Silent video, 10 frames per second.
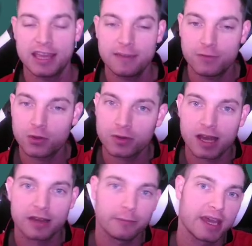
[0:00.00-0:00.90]
If you're
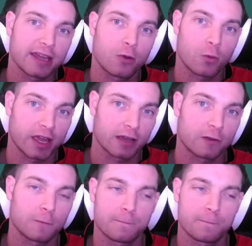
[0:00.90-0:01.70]
not a mega whale,